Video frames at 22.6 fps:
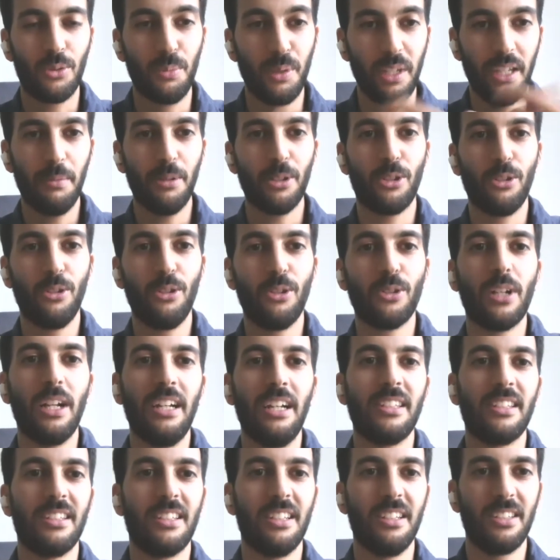be able to
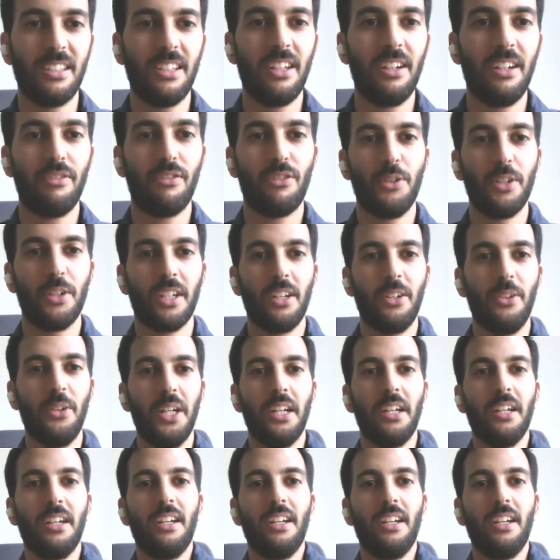utilize it instead of throwing it away.